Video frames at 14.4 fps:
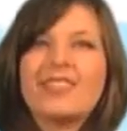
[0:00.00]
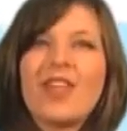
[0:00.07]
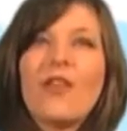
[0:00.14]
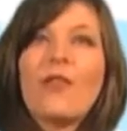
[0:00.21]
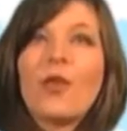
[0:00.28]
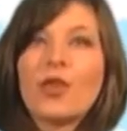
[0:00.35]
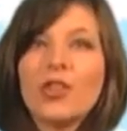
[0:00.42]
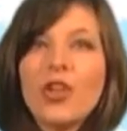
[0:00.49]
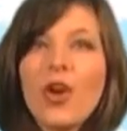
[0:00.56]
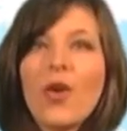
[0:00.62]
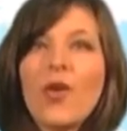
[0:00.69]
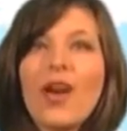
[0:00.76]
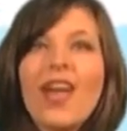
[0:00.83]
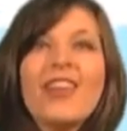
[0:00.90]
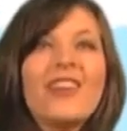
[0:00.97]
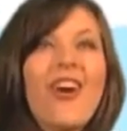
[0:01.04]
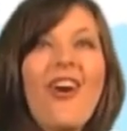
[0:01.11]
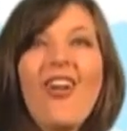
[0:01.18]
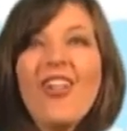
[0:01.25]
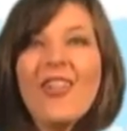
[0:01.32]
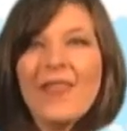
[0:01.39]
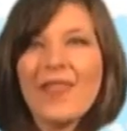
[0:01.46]
For yo and
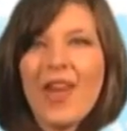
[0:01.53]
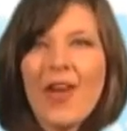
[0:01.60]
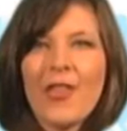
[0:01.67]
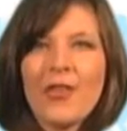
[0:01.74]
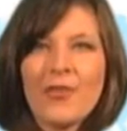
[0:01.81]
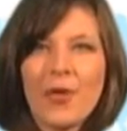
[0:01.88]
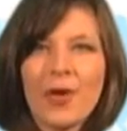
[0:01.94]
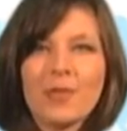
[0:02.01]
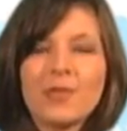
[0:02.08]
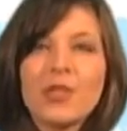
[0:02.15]
all of the other verbs,